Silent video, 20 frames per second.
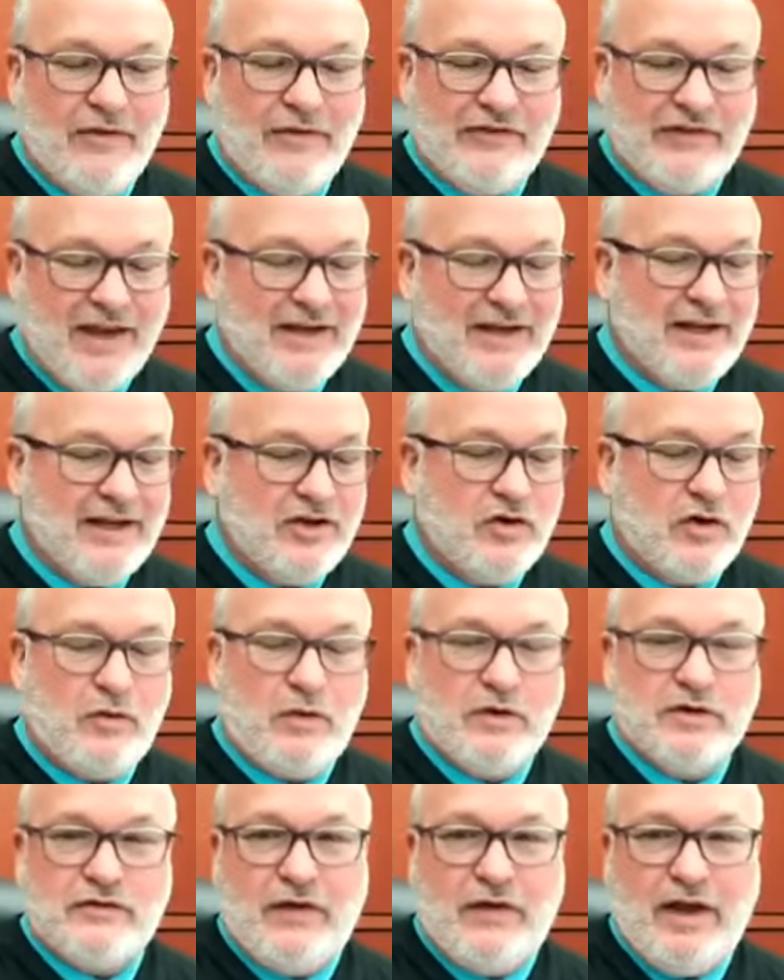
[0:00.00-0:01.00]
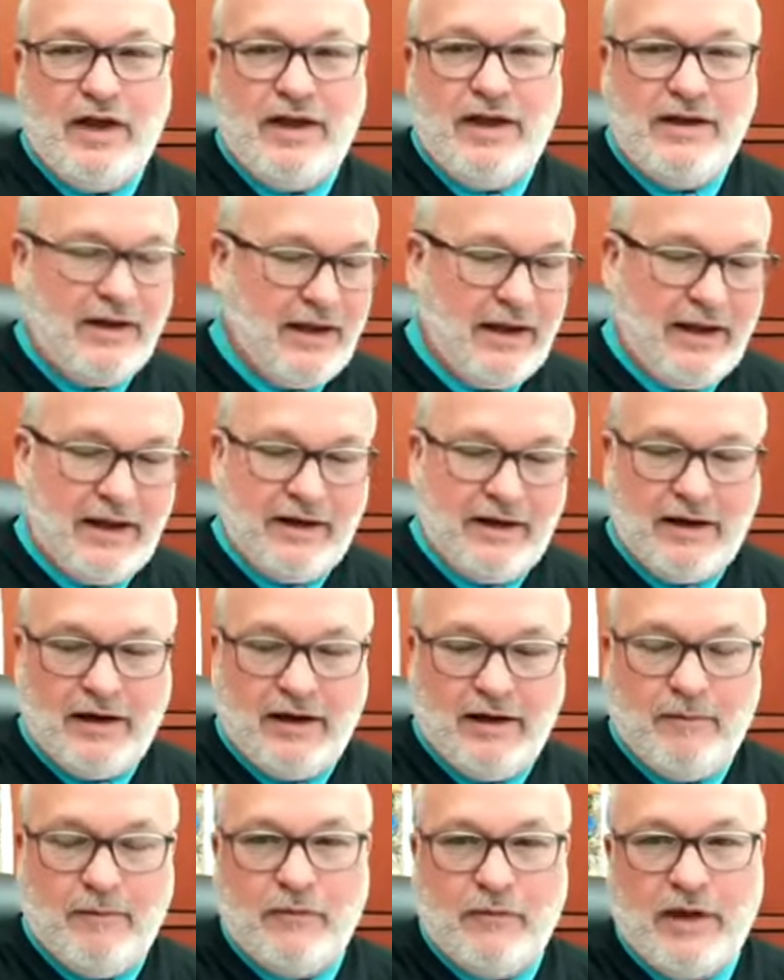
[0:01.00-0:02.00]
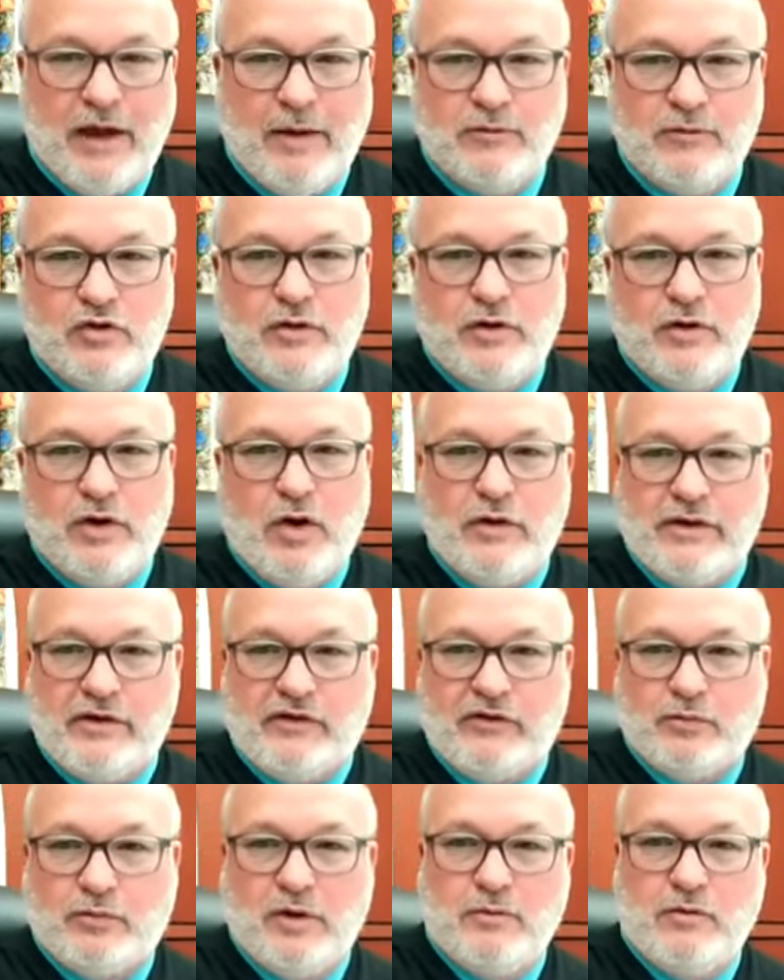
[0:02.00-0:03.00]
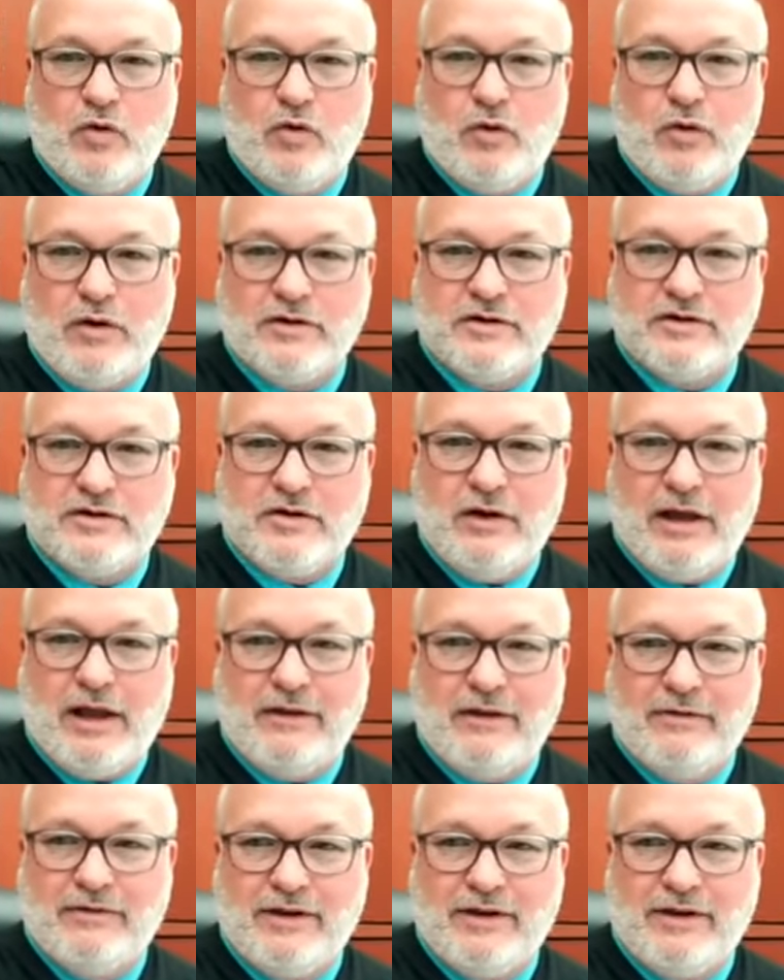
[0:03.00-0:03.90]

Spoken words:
2nd District was fun, and I'm 2-0 at the Supreme Court, so